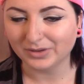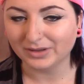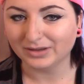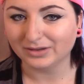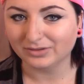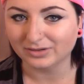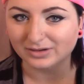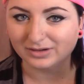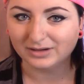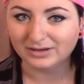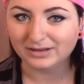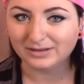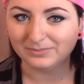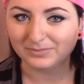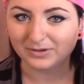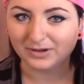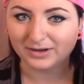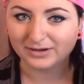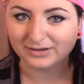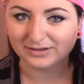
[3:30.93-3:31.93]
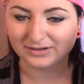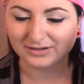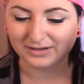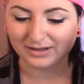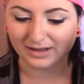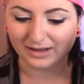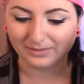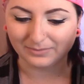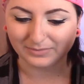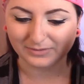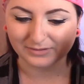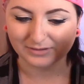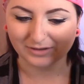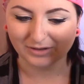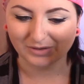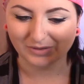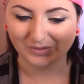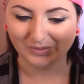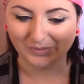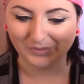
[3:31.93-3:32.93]
you're going to need bondage tape,
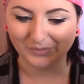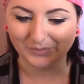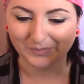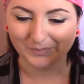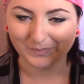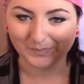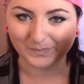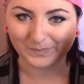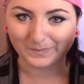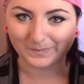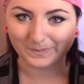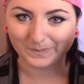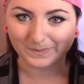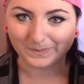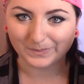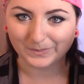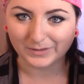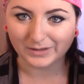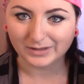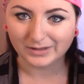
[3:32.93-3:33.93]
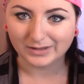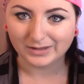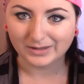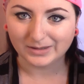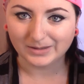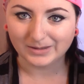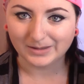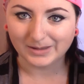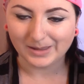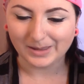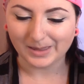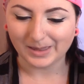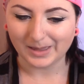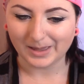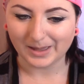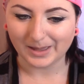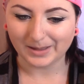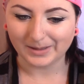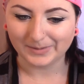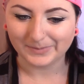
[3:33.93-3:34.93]
so yeah.